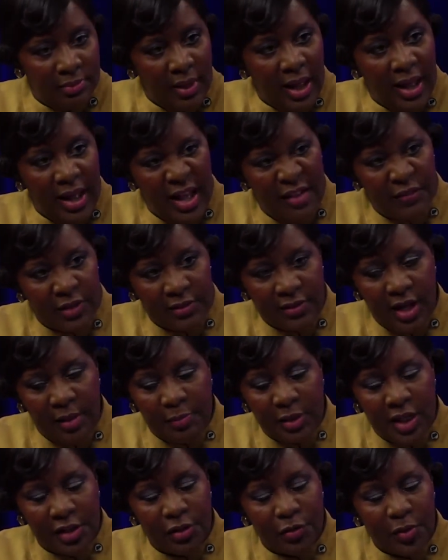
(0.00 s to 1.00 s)
I have a
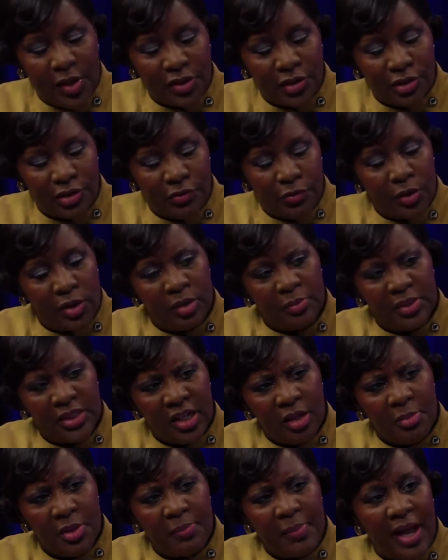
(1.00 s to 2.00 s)
couple other questions for you, but
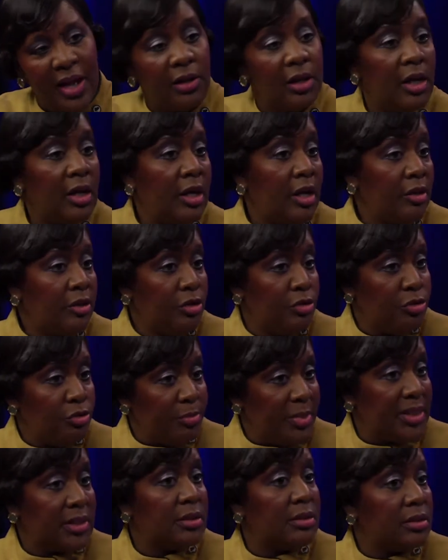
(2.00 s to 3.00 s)
tell me about the new
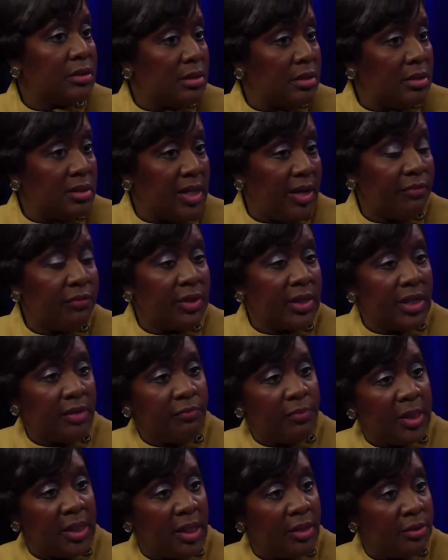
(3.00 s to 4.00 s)
businesses. Mm -hmm. Definitely
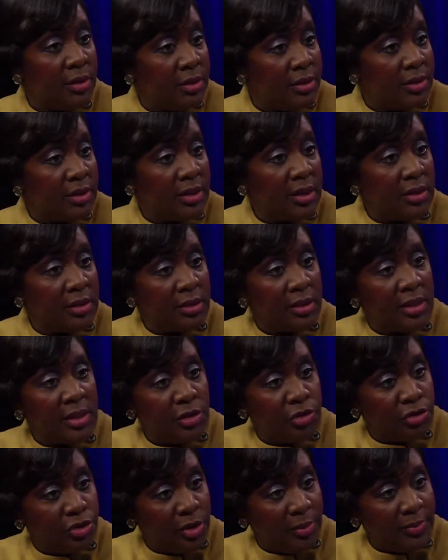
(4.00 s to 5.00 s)
have been under the city's
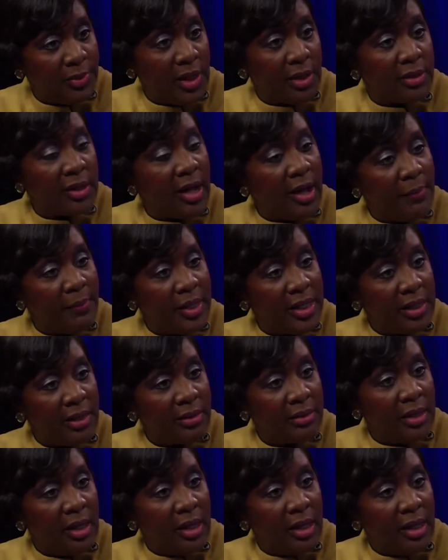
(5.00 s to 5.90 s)
leadership that are coming, and